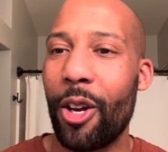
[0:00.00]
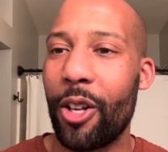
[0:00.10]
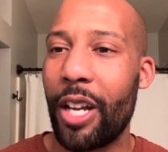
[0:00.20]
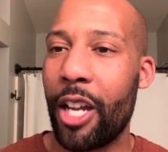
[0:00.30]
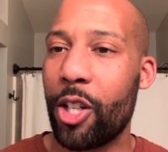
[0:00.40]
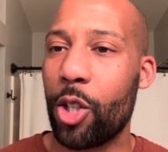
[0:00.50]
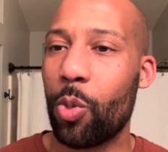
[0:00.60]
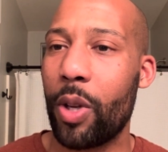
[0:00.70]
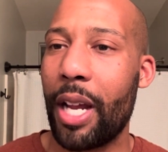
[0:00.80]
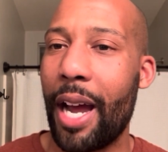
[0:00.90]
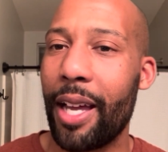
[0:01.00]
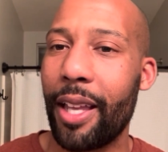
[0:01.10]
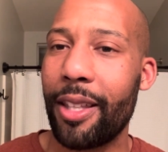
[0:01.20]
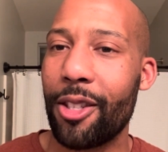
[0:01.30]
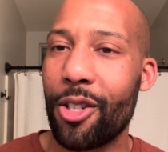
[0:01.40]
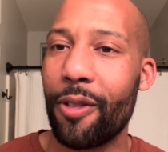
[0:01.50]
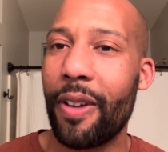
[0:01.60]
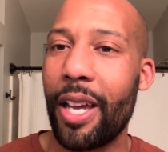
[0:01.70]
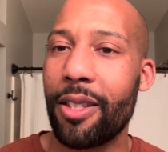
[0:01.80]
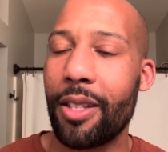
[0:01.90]
I kind of just want to highlight the
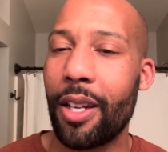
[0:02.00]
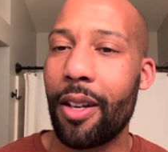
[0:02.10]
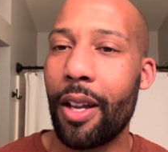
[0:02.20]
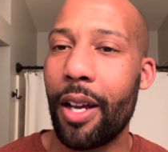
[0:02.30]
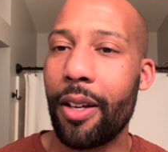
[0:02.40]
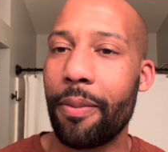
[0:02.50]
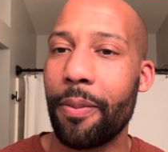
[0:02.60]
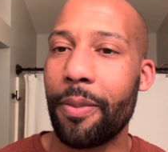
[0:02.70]
Shavettes and